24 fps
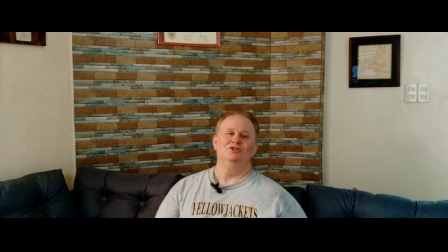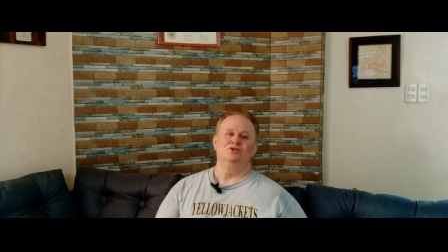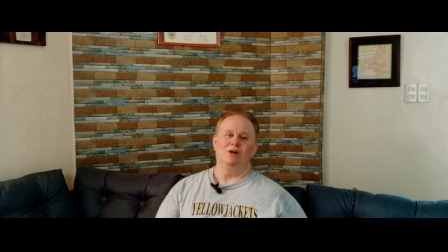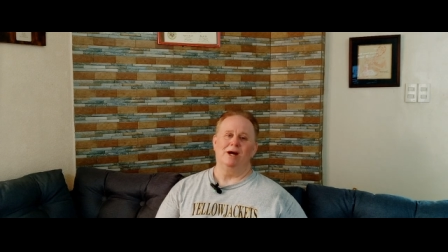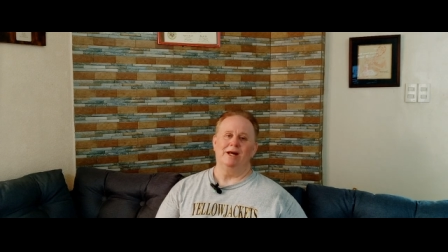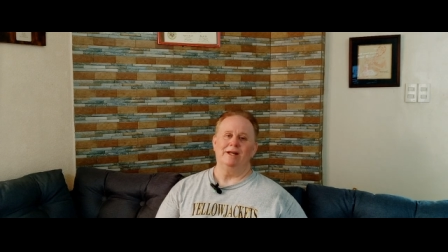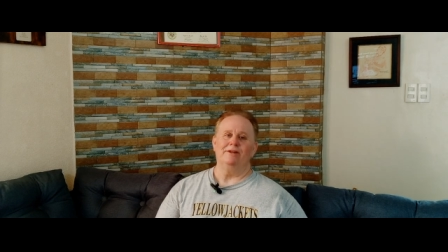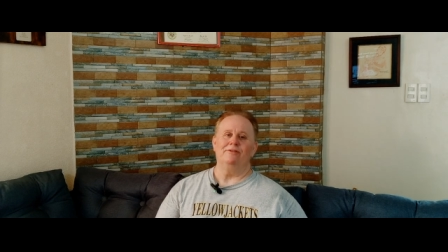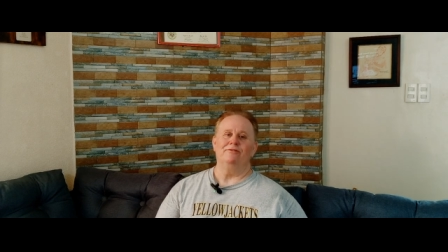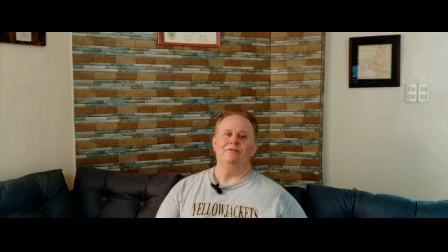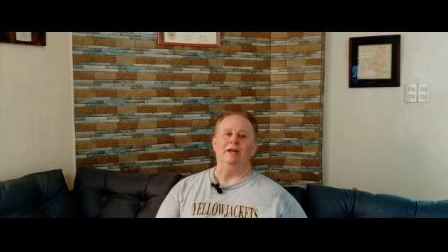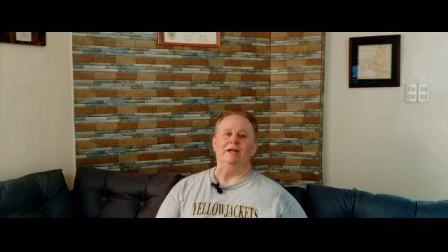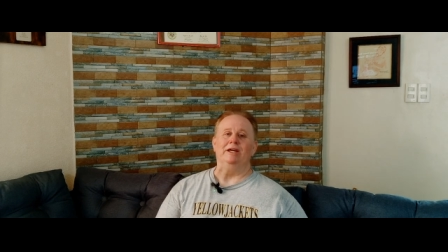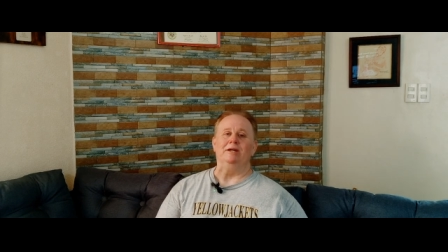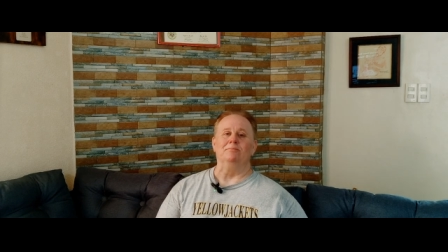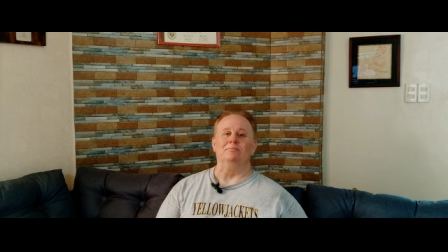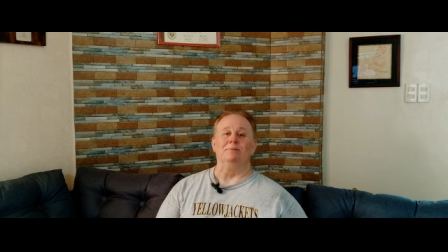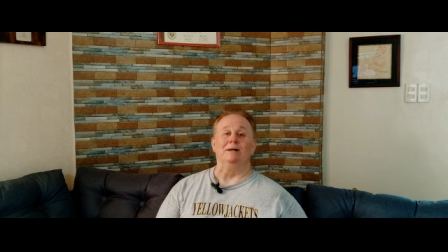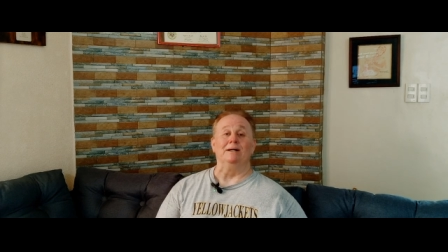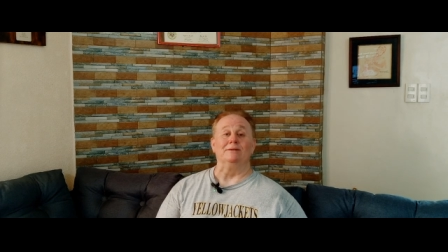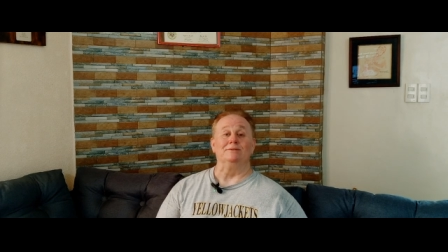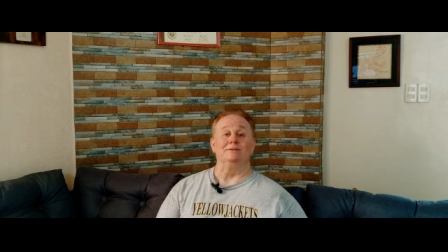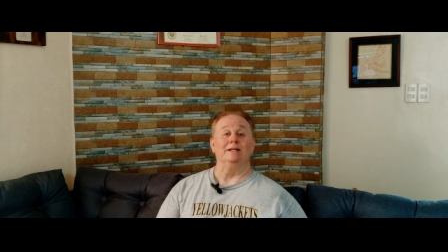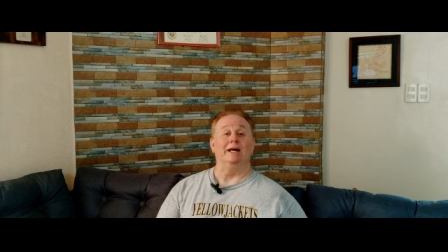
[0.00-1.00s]
try to think
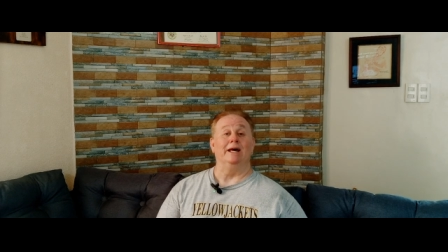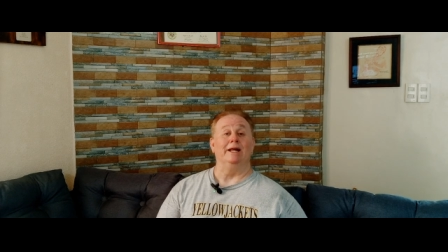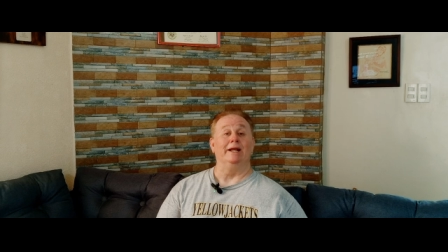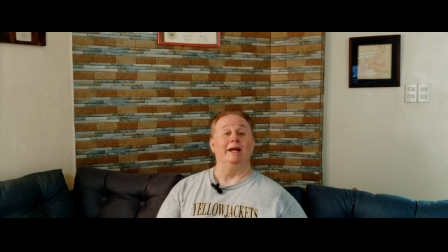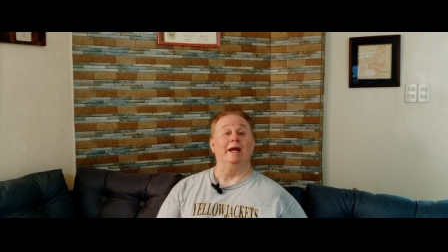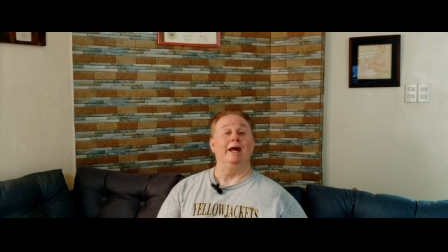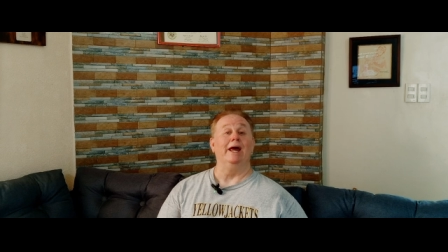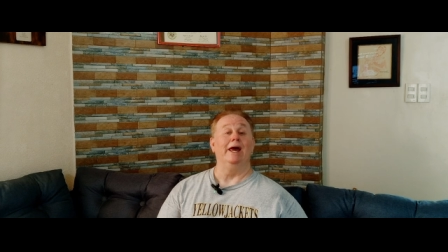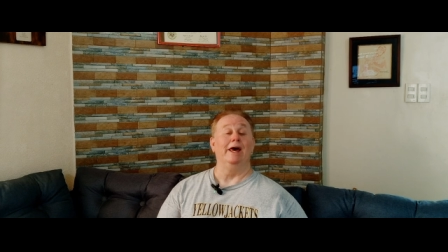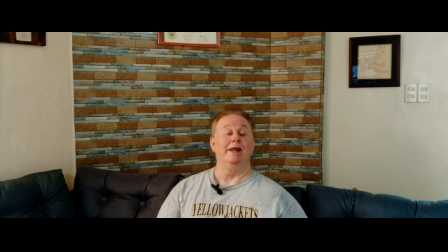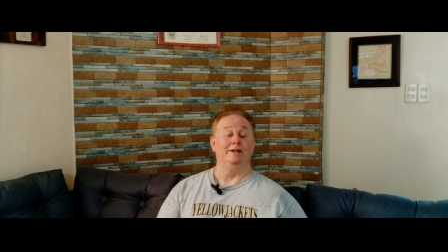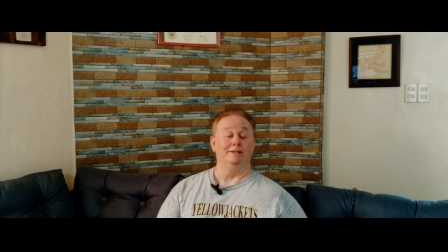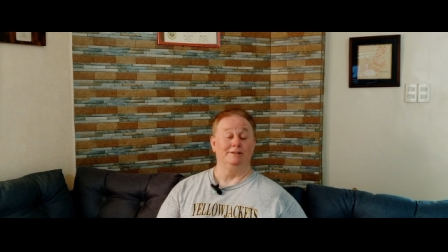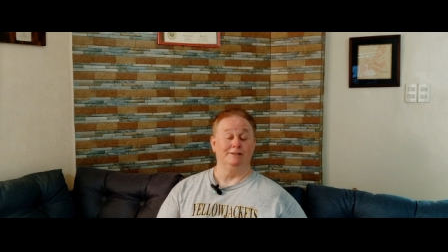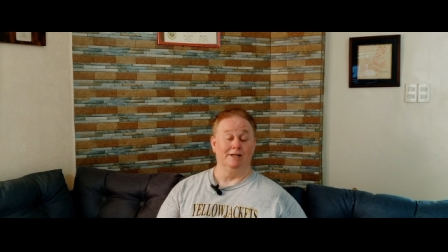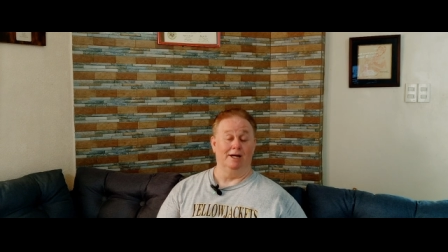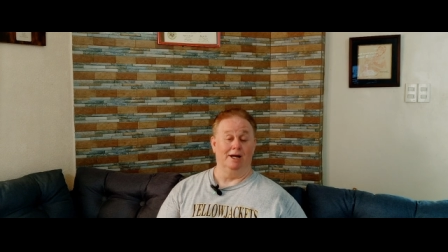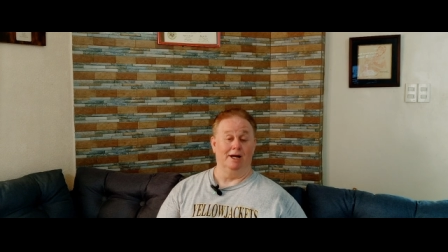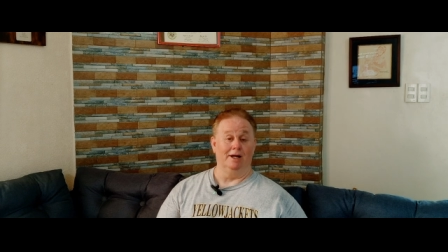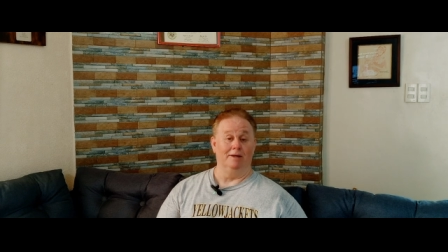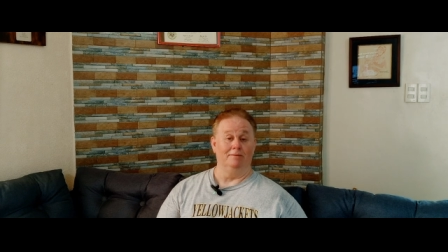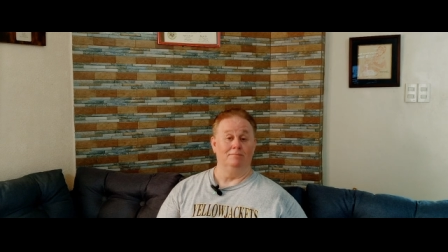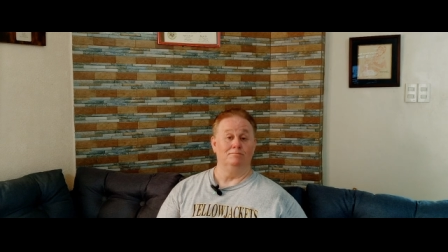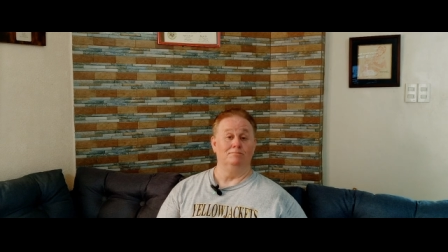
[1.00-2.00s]
about that ahead of
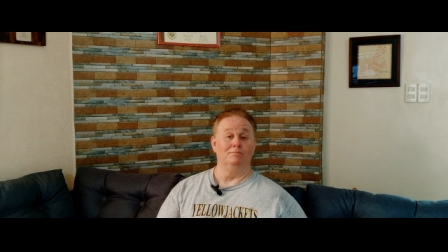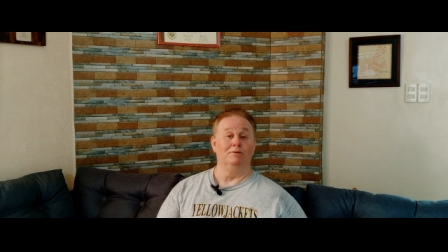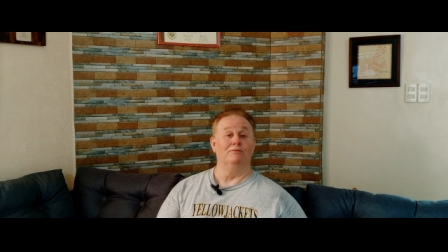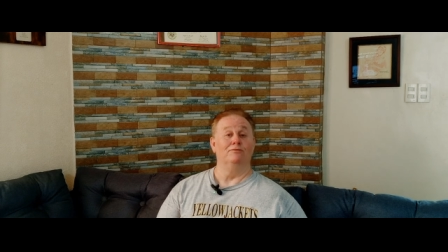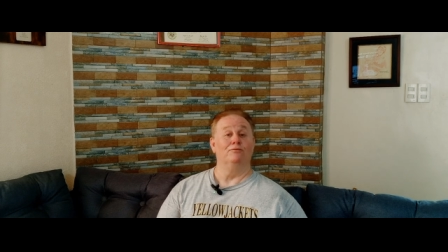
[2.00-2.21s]
time